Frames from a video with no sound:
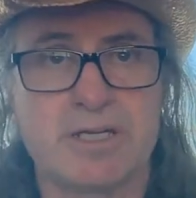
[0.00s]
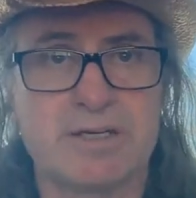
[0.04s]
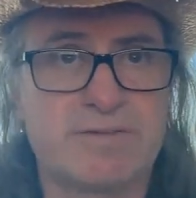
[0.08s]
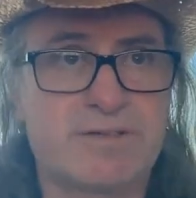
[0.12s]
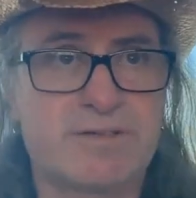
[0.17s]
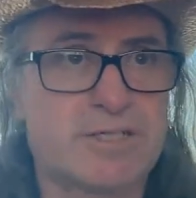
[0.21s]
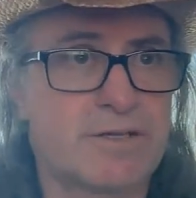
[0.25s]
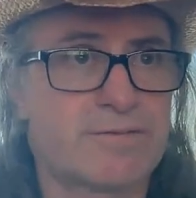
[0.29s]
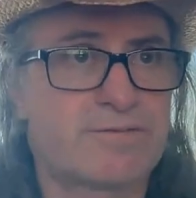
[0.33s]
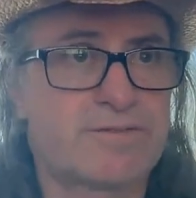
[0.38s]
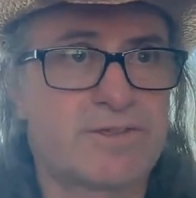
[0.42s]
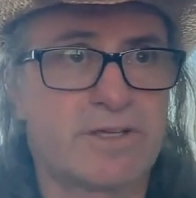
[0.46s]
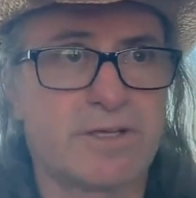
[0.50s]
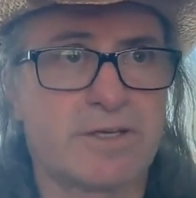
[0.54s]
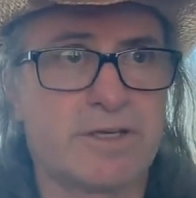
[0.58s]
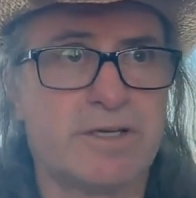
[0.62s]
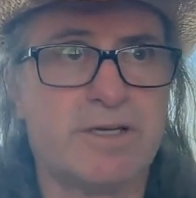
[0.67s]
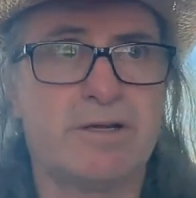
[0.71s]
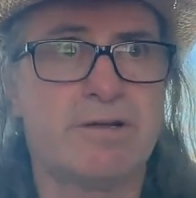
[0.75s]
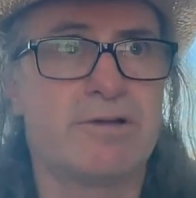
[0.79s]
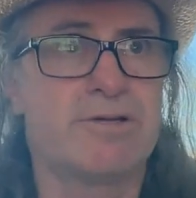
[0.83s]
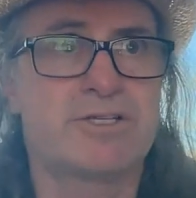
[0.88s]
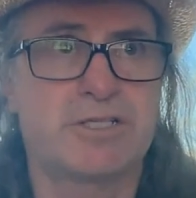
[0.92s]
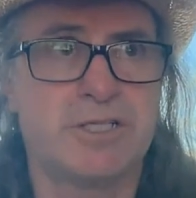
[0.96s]
of shifting
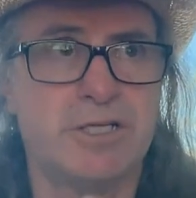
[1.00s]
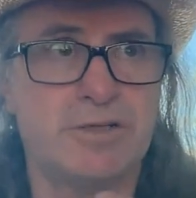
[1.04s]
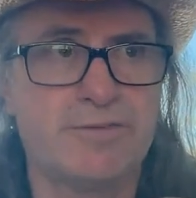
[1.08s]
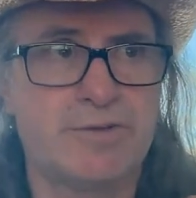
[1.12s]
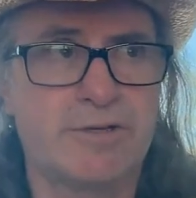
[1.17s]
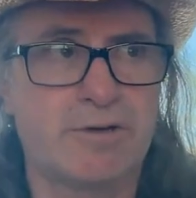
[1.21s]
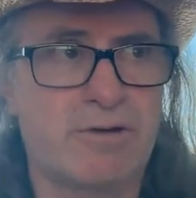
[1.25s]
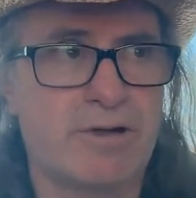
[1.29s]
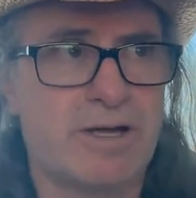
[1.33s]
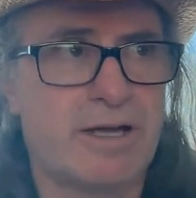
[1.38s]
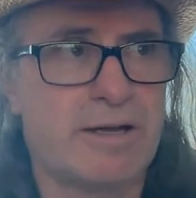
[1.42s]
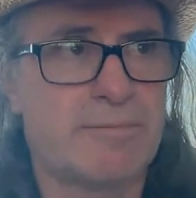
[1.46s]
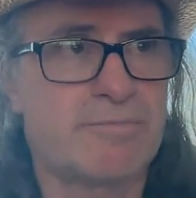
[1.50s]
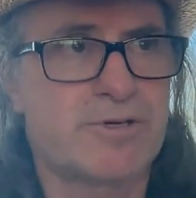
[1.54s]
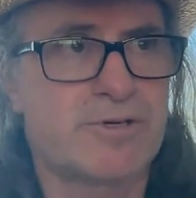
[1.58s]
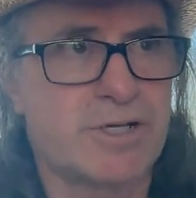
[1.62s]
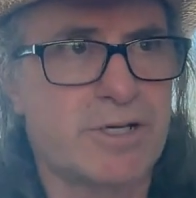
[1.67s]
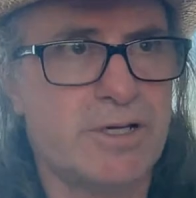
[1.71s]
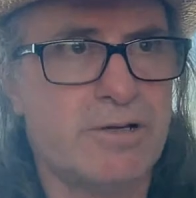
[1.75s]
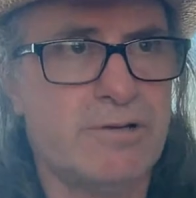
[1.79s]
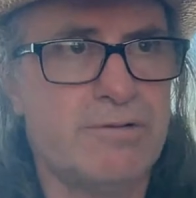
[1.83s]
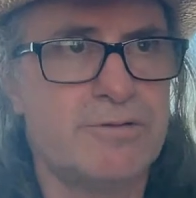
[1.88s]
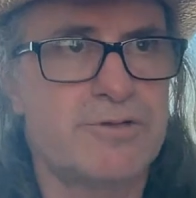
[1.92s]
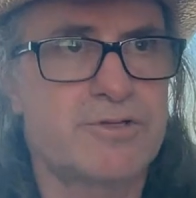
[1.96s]
gears, Stephen Graham
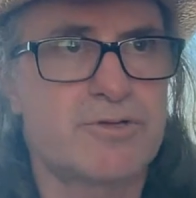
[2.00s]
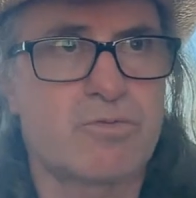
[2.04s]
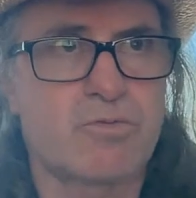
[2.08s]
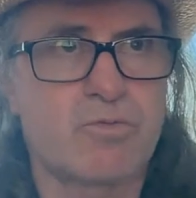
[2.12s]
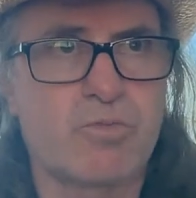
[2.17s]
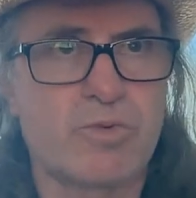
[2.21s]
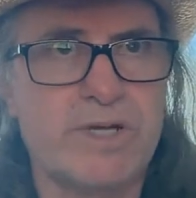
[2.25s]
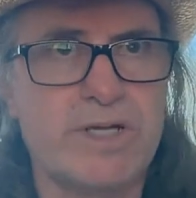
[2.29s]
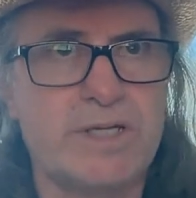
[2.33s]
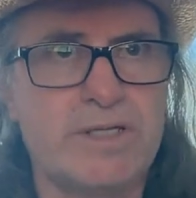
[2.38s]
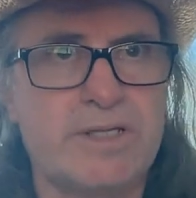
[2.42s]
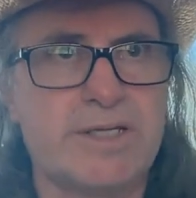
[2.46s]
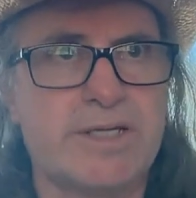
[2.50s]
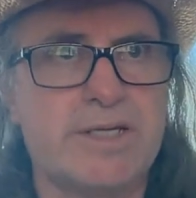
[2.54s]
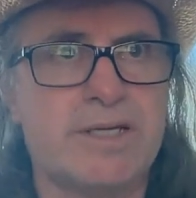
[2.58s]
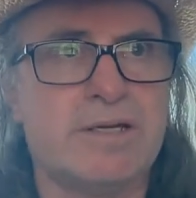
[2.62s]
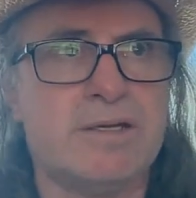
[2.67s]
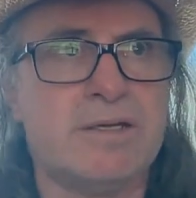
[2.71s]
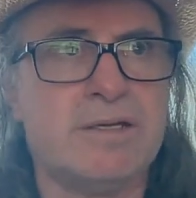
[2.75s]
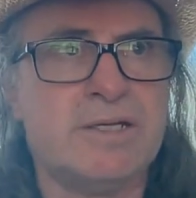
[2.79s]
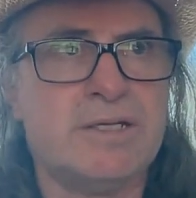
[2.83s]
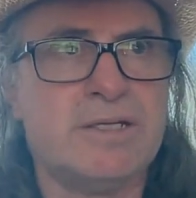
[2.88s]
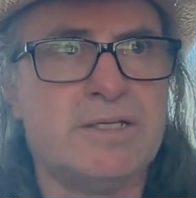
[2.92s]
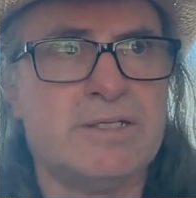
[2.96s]
Jones
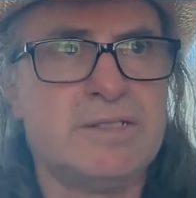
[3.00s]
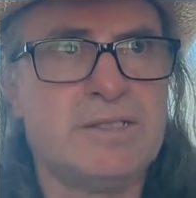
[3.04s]
really